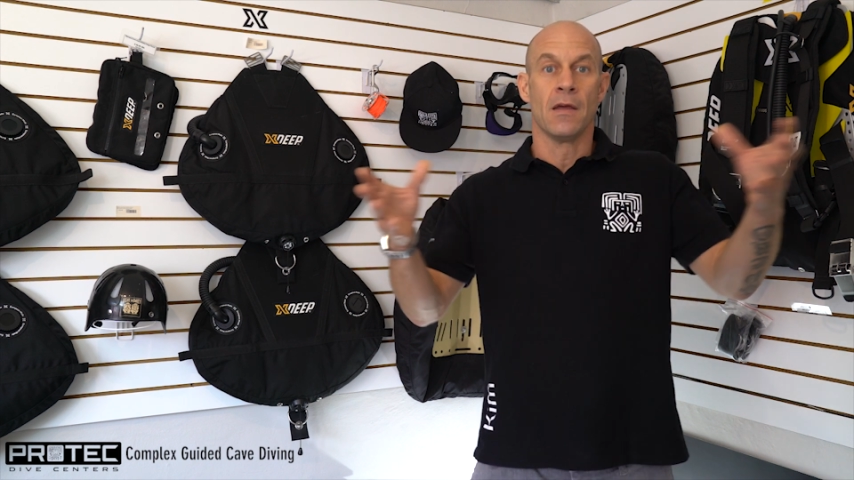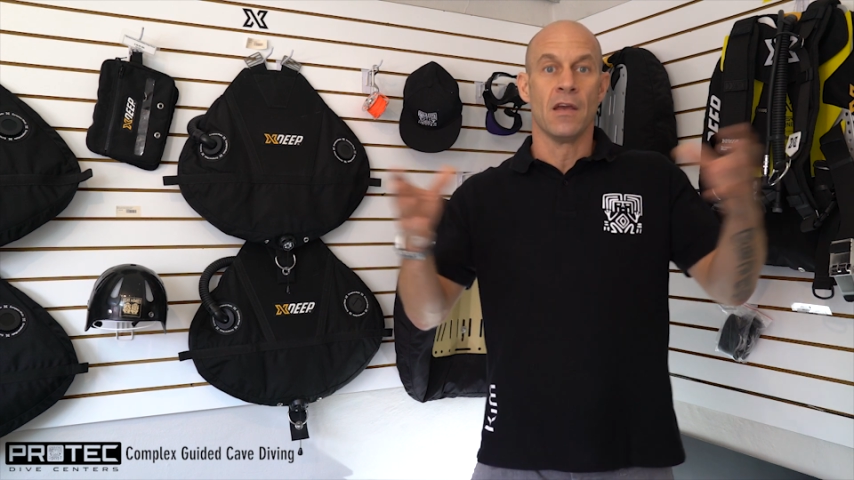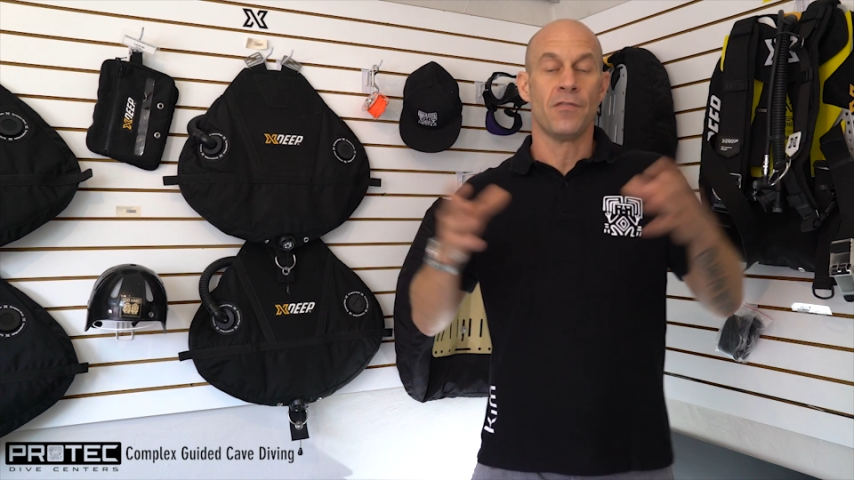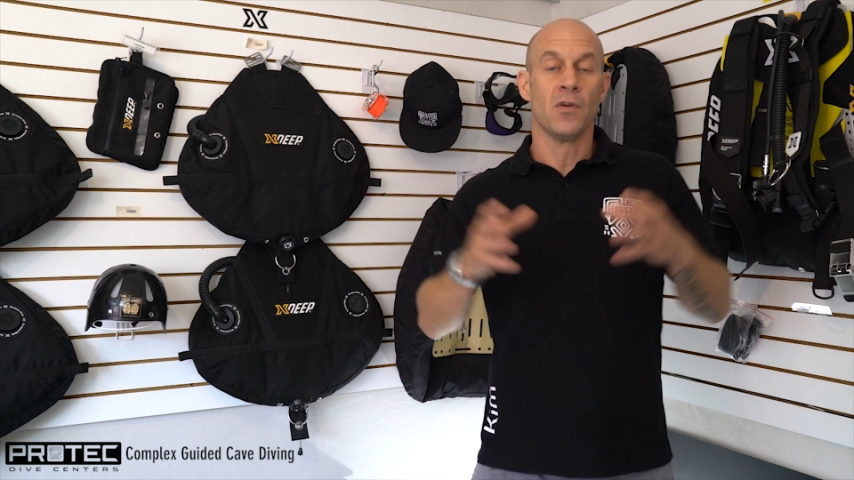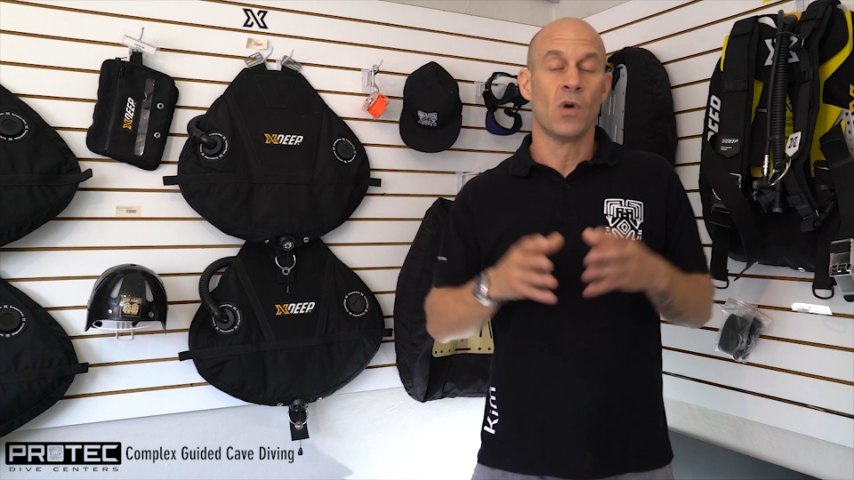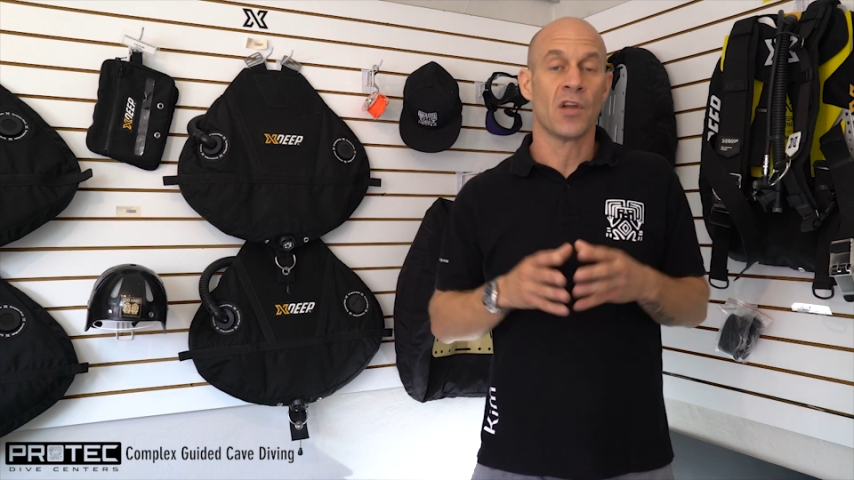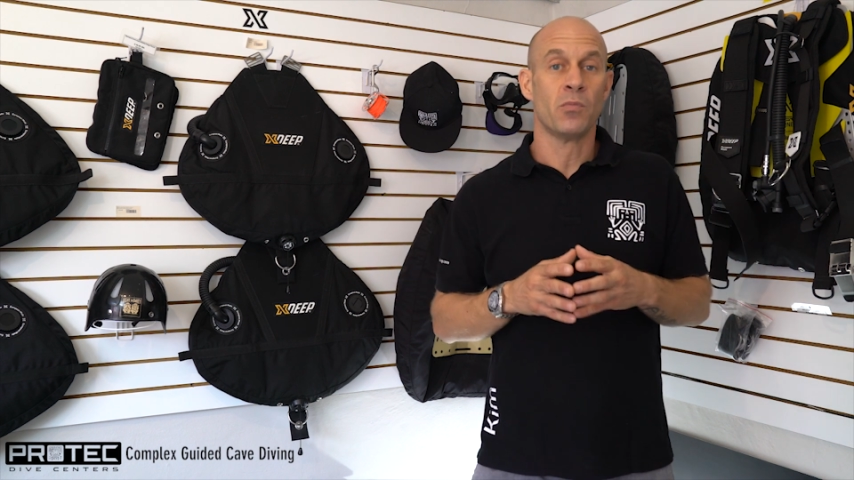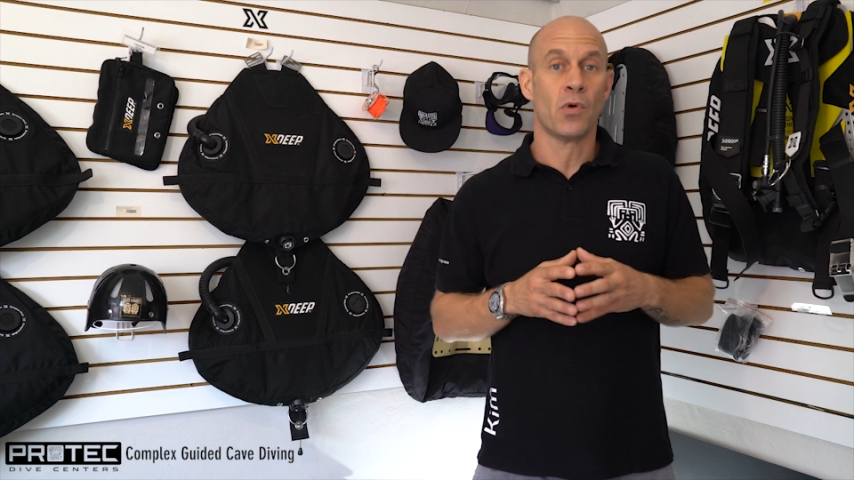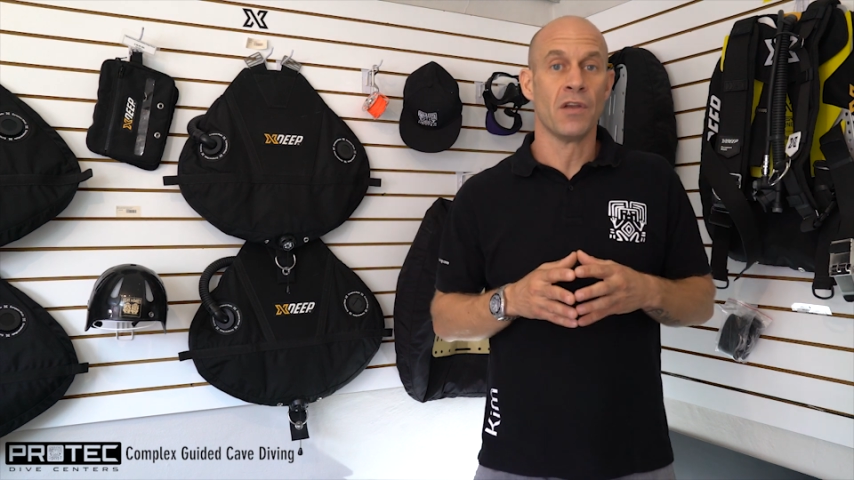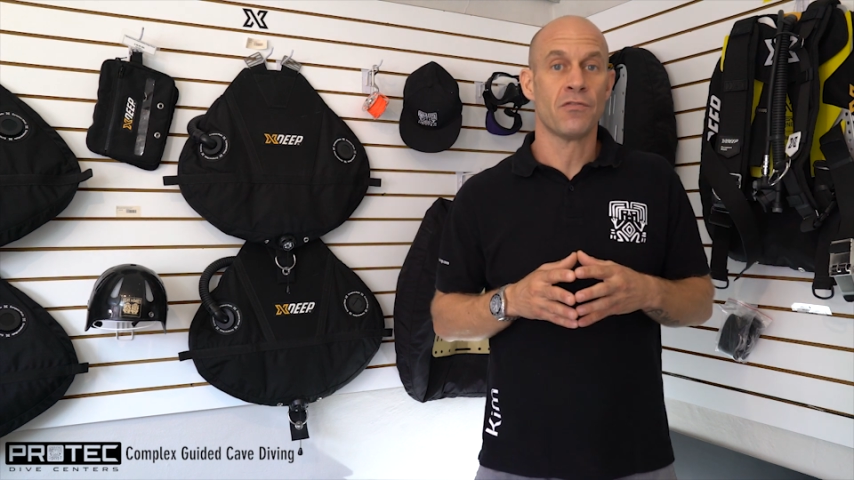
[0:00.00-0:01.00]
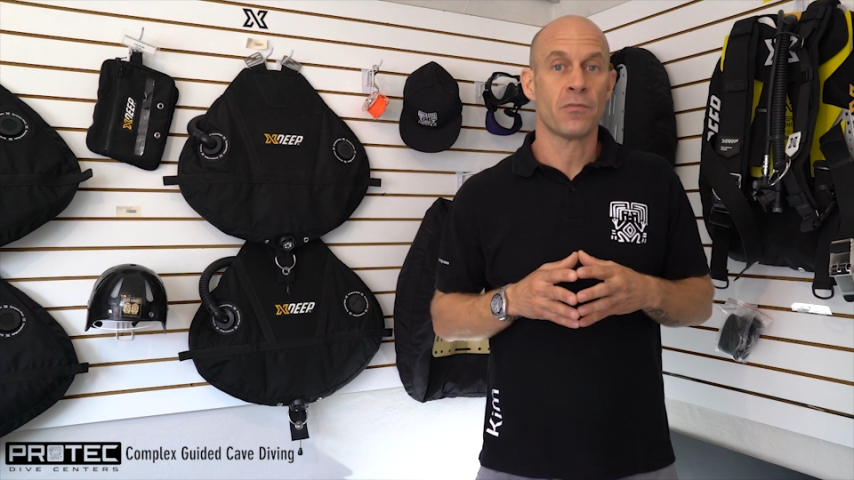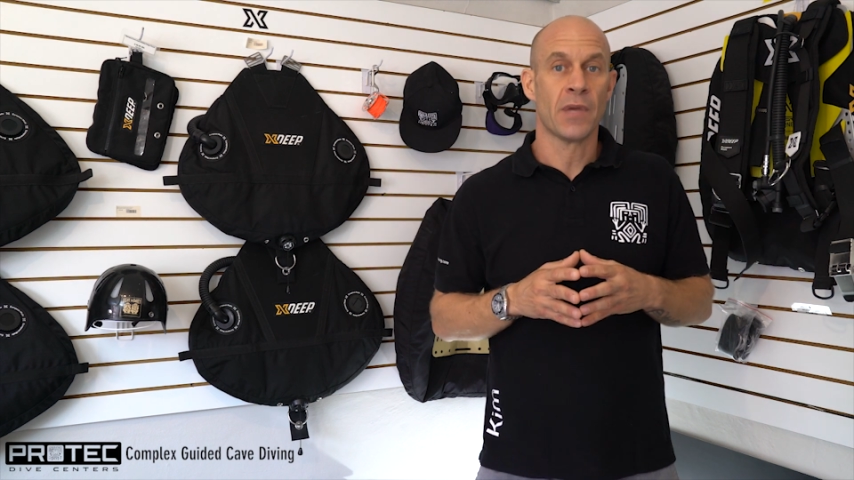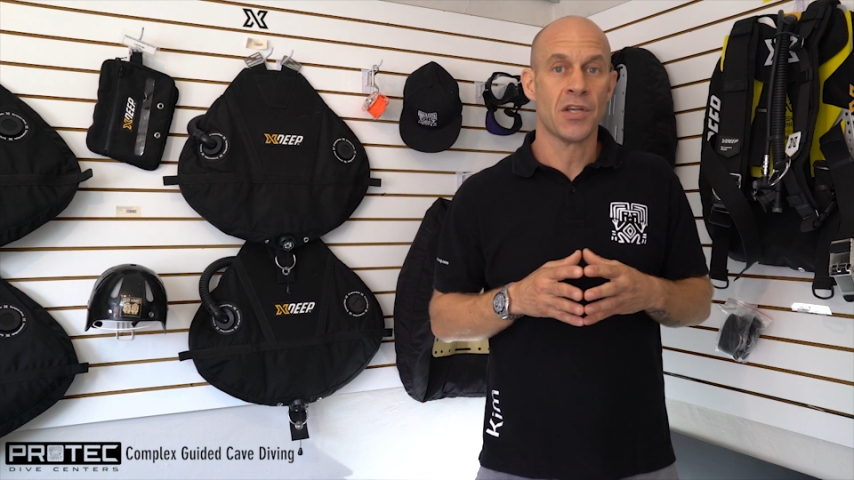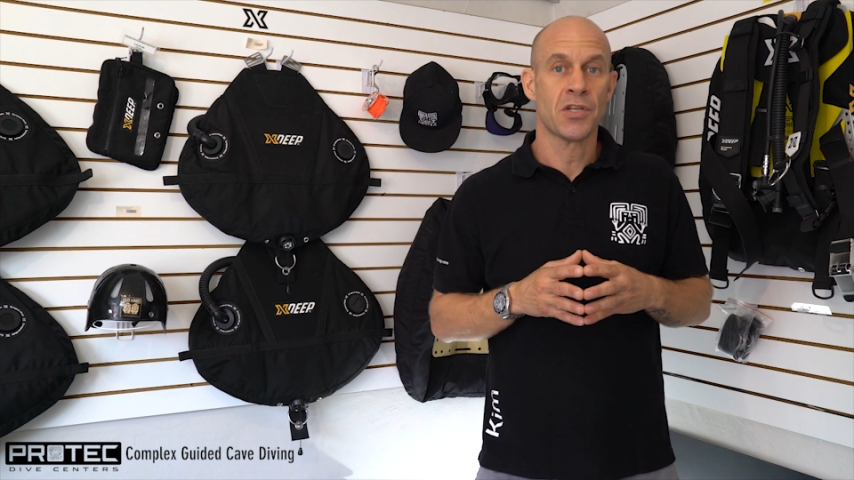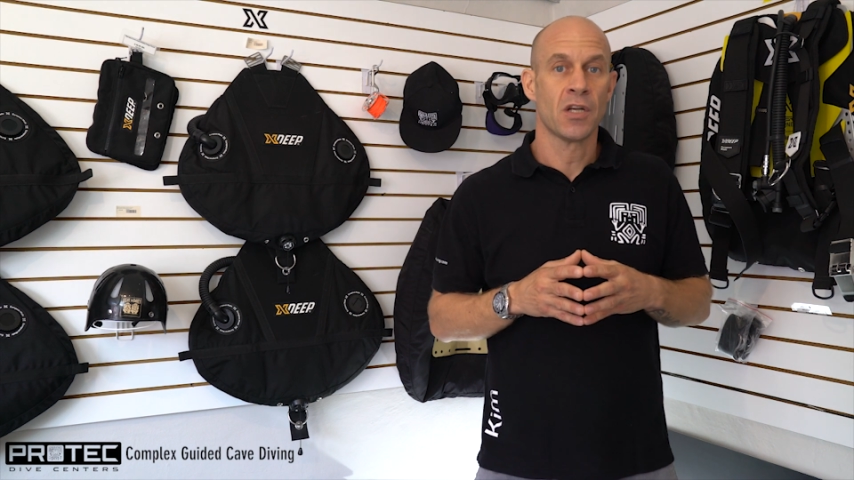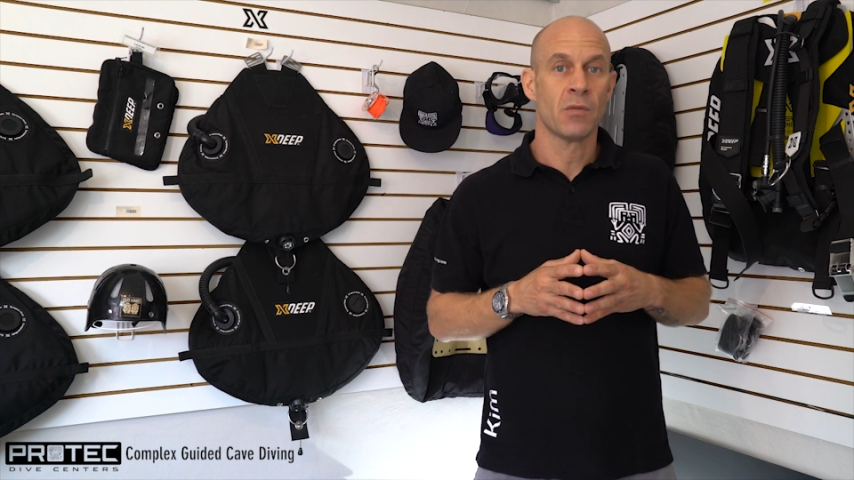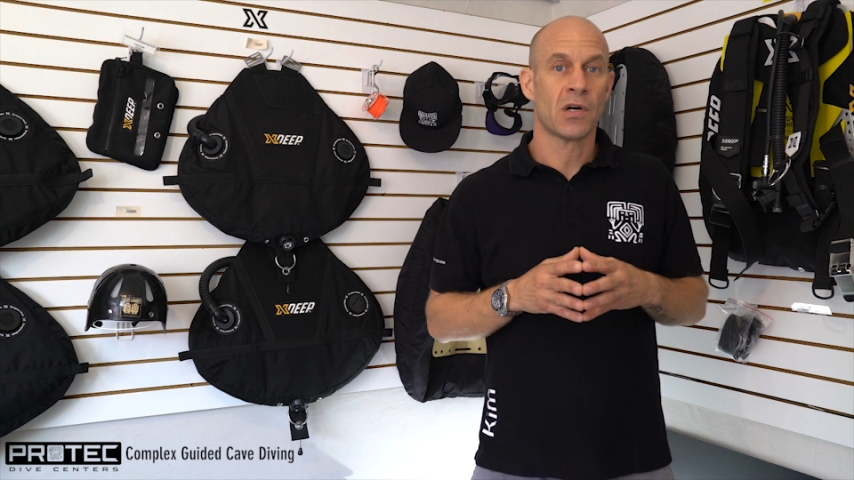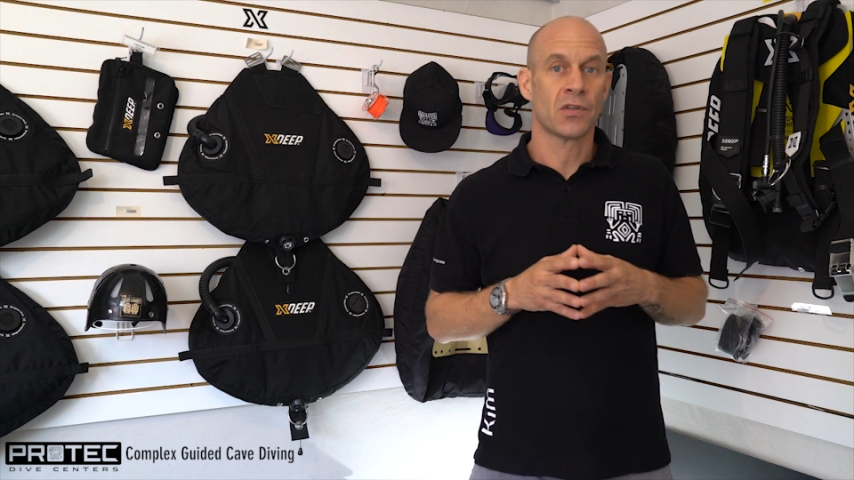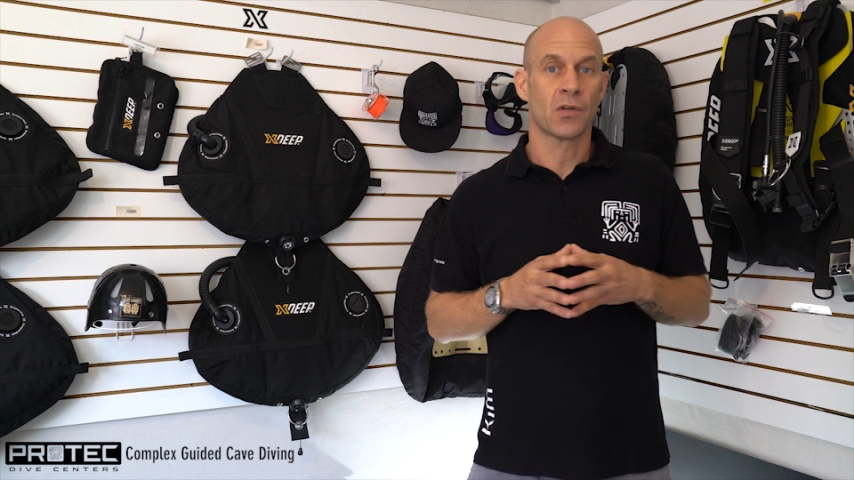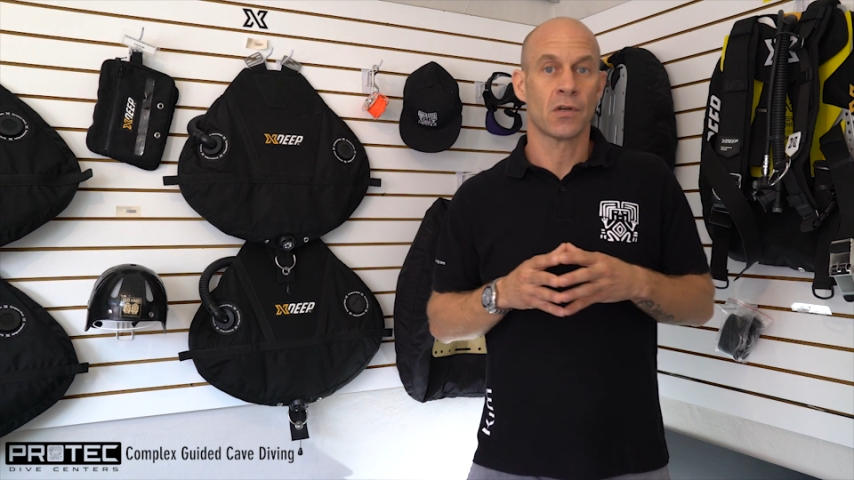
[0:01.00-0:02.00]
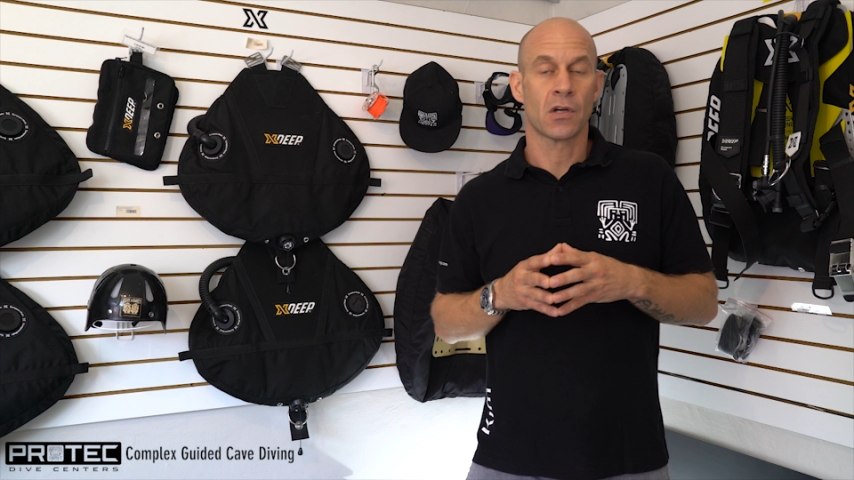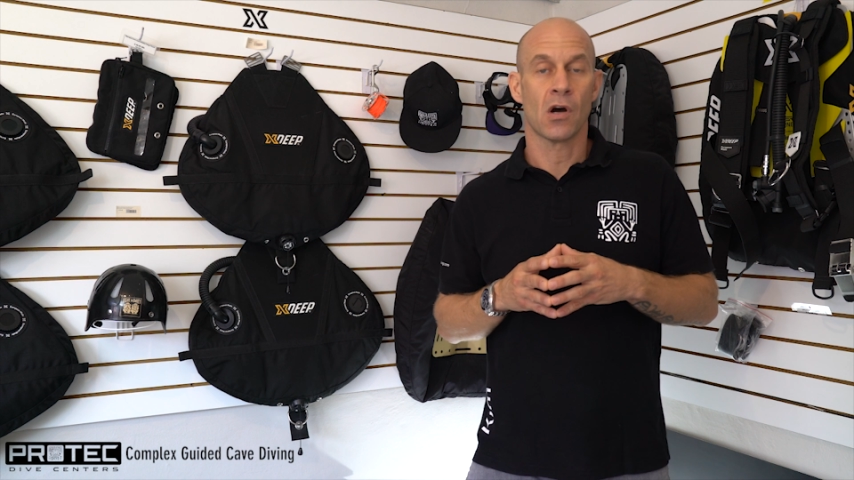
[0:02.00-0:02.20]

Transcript: if you want more information about our